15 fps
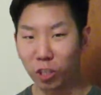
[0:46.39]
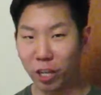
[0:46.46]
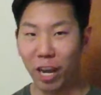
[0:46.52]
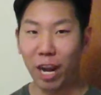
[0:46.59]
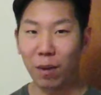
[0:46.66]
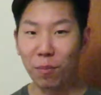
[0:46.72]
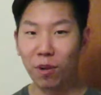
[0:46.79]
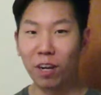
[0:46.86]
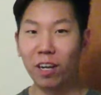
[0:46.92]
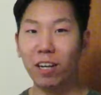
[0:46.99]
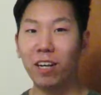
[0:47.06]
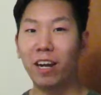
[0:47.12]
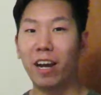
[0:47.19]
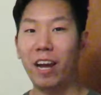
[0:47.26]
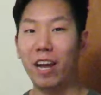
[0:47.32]
the camera
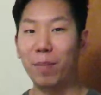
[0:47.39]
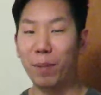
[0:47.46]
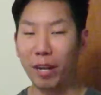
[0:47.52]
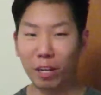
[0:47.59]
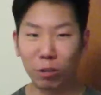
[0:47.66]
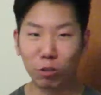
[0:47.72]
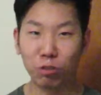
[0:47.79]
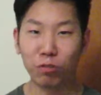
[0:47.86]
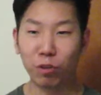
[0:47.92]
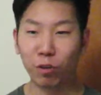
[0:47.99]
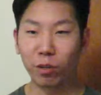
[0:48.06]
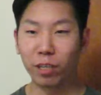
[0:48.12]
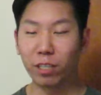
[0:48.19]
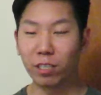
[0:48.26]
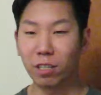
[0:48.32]
and made it lose
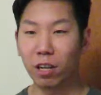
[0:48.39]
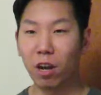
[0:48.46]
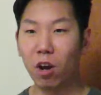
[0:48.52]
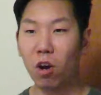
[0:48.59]
focus.